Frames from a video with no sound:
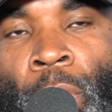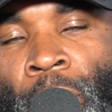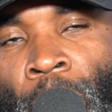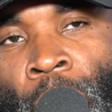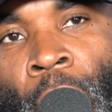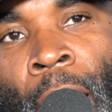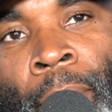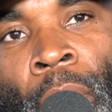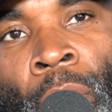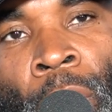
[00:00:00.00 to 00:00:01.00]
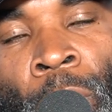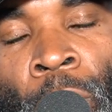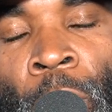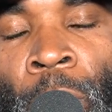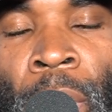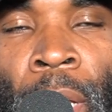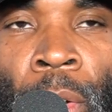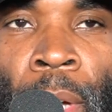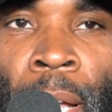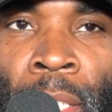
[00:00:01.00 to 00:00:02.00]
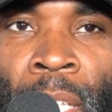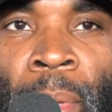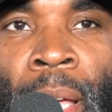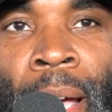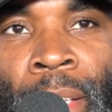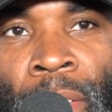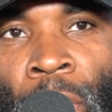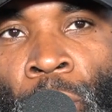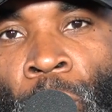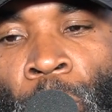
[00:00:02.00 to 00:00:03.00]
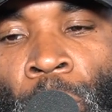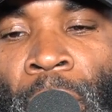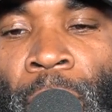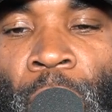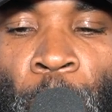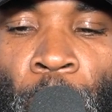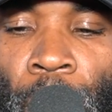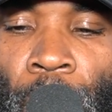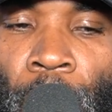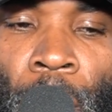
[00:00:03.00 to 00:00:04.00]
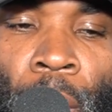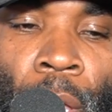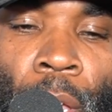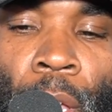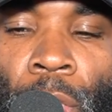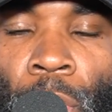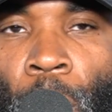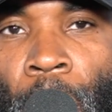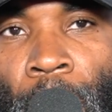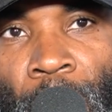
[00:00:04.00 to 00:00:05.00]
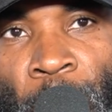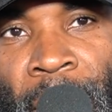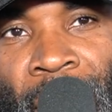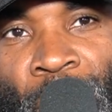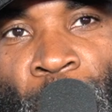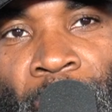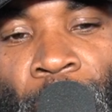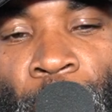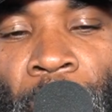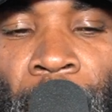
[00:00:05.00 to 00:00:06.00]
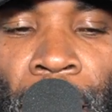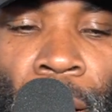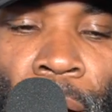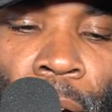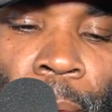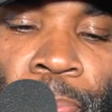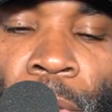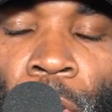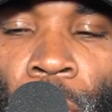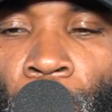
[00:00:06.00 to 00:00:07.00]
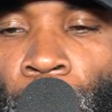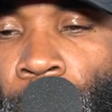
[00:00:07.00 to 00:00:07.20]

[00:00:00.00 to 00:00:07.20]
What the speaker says: can subscribe on our YouTube channel at TBISE247 Sports. So this past weekend, we had, an